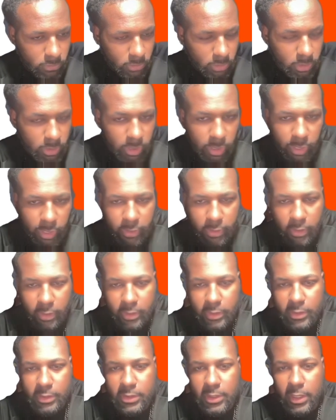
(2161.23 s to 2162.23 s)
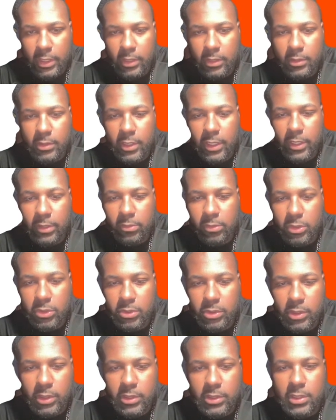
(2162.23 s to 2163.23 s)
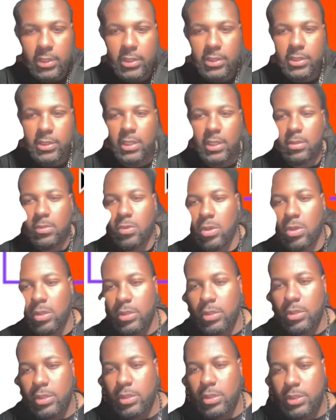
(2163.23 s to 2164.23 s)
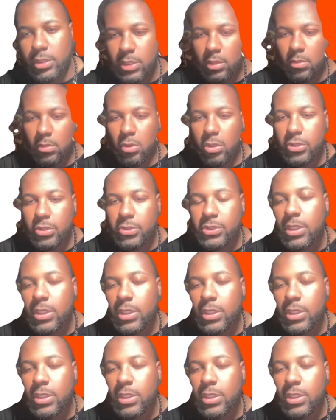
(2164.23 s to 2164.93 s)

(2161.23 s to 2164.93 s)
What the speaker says: Yeah, he's taking the Broncos. He's taking the Broncos.